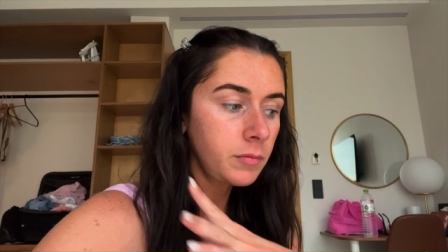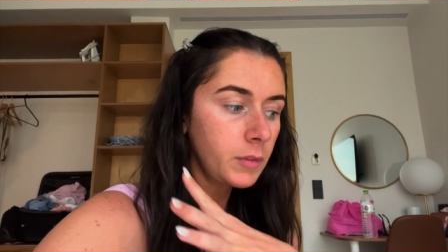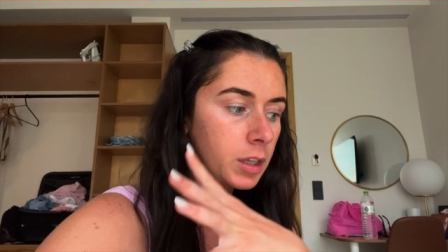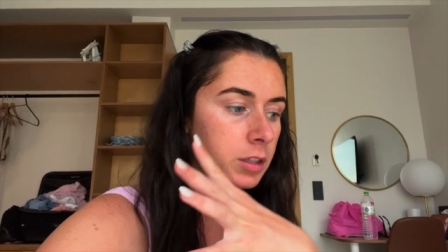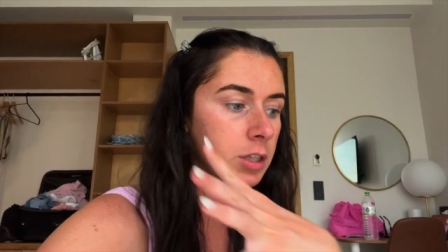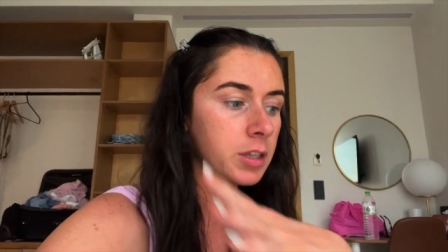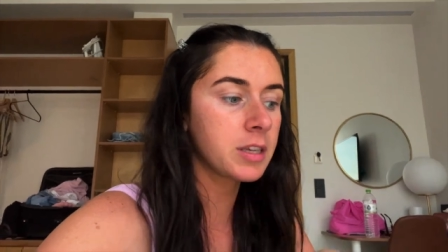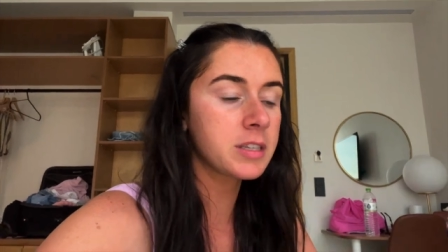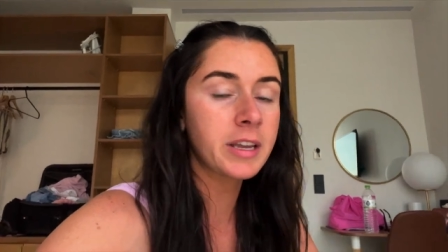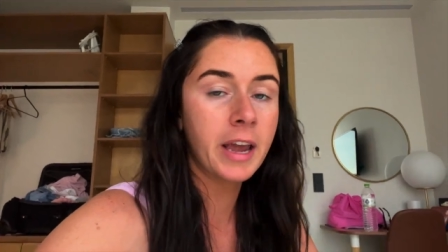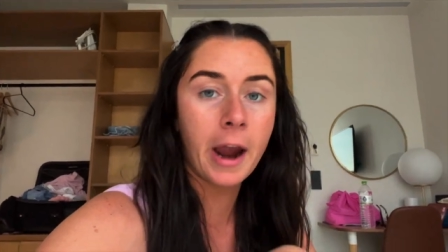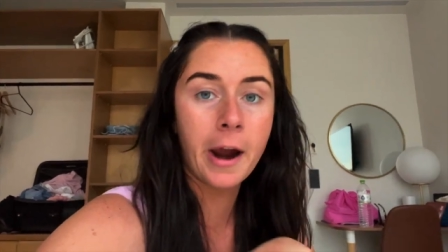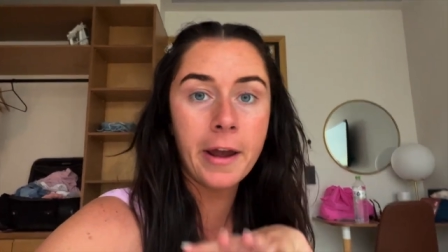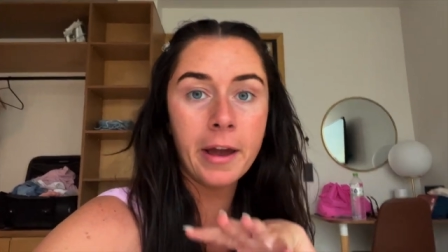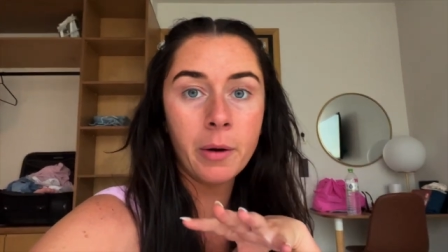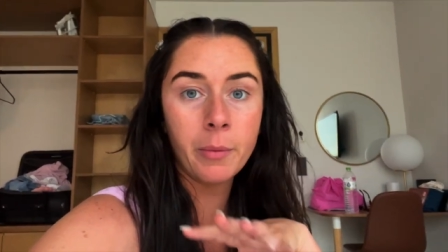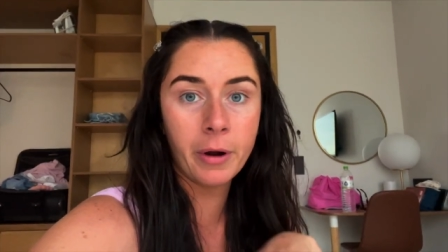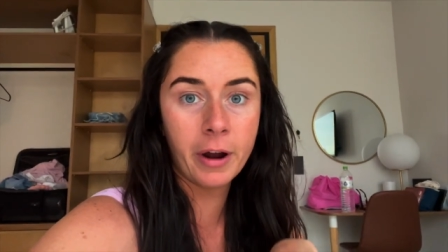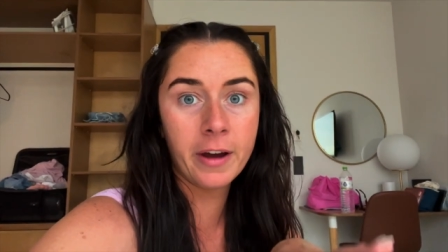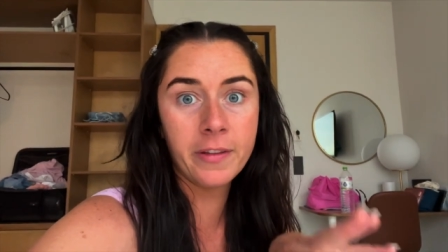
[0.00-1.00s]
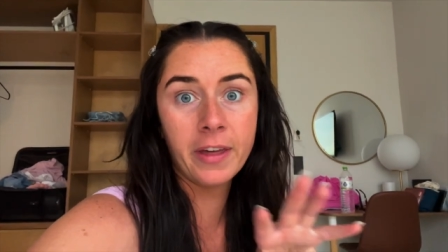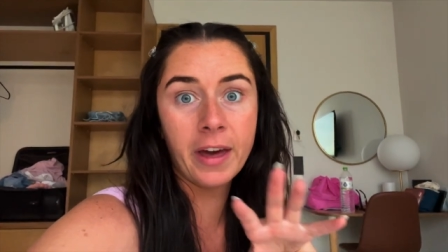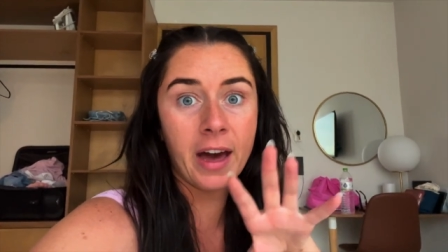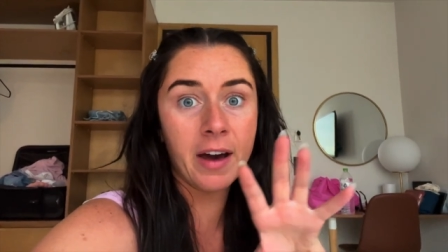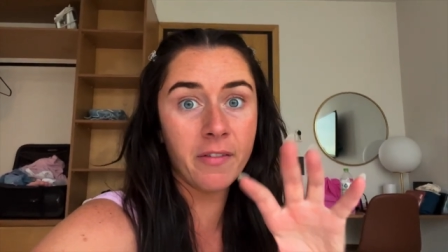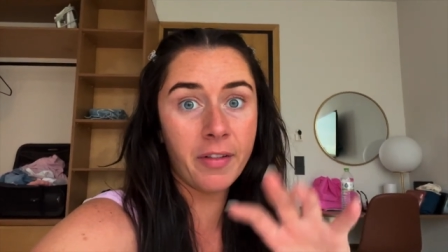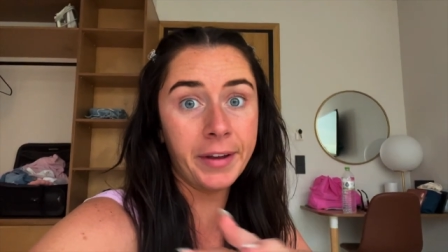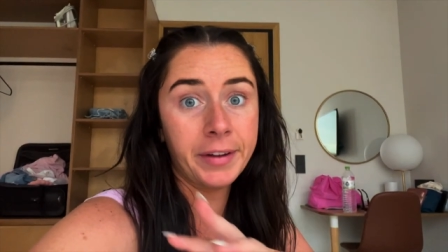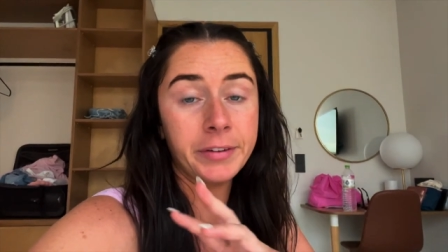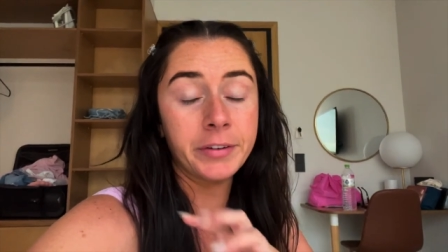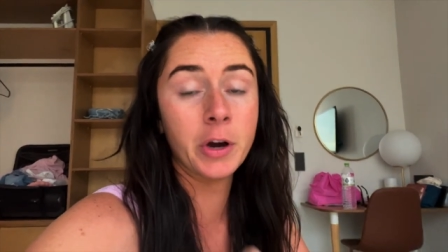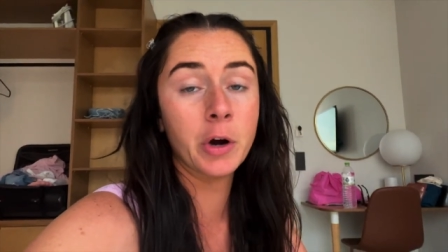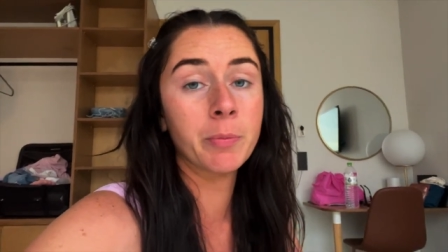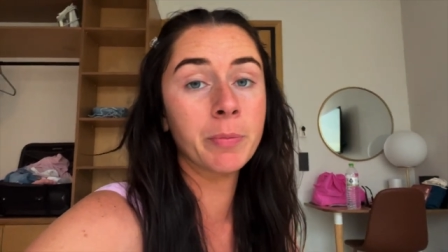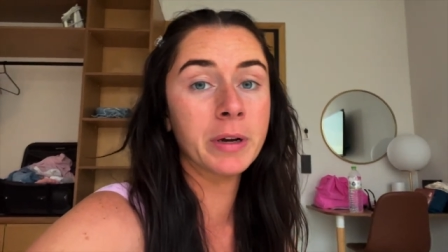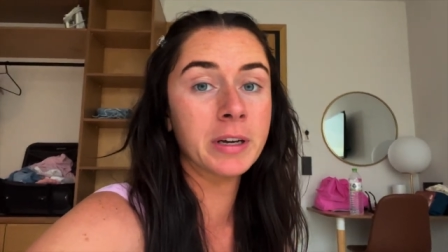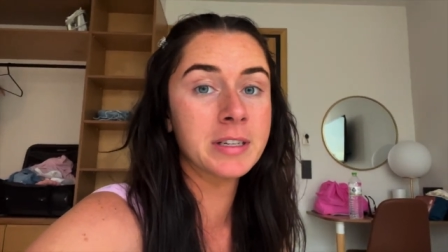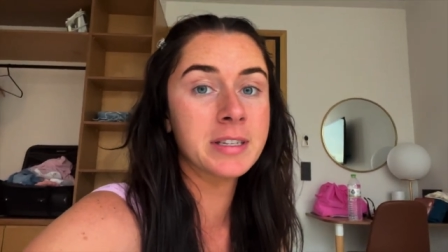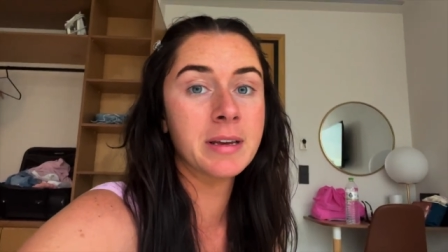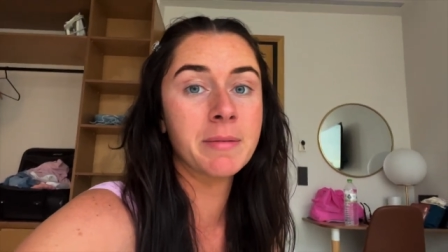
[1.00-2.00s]
to this area where they have like
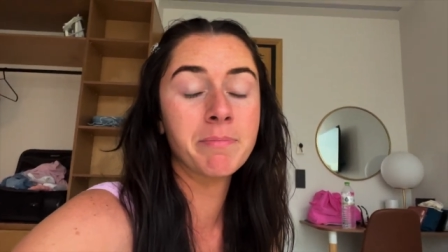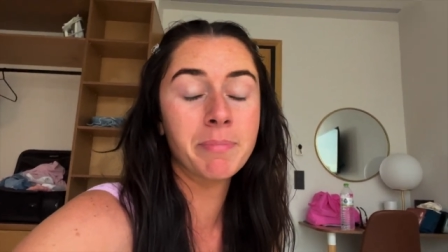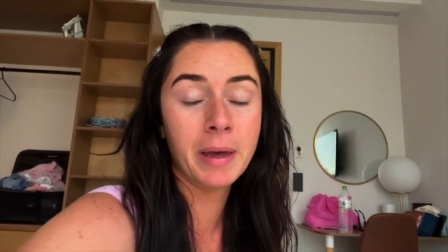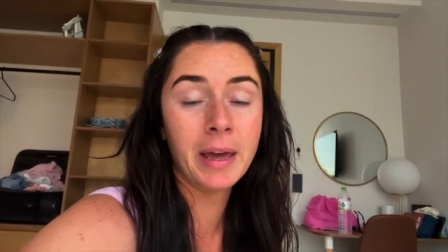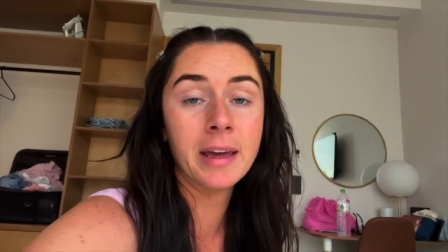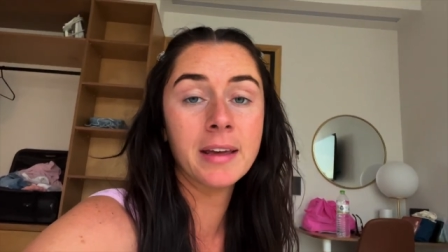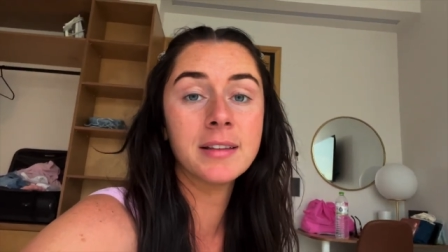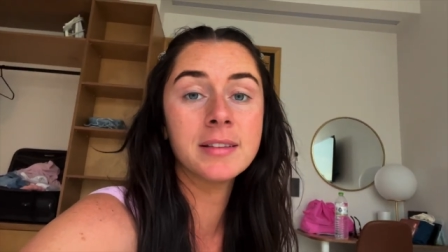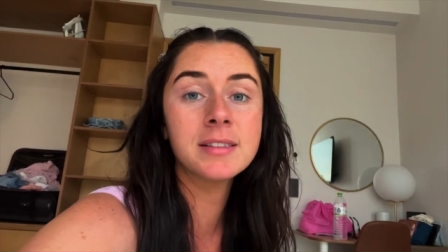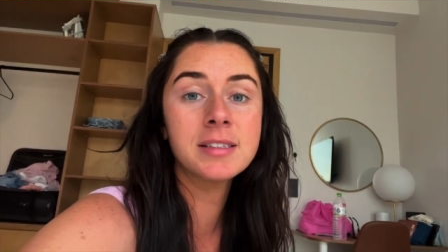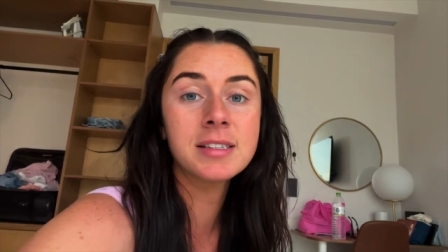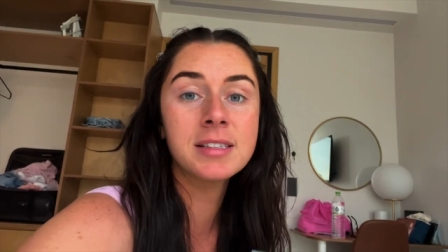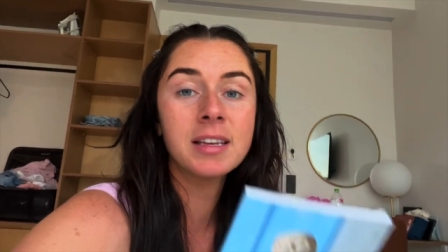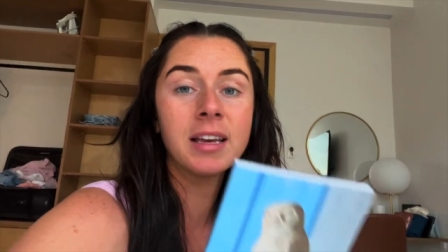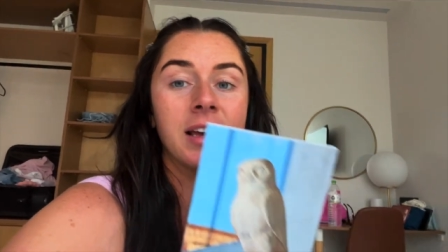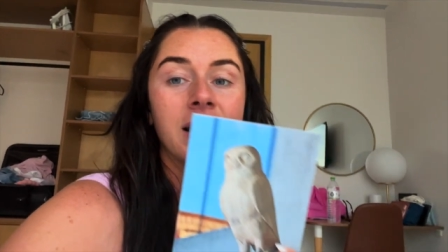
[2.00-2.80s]
notebooks and pens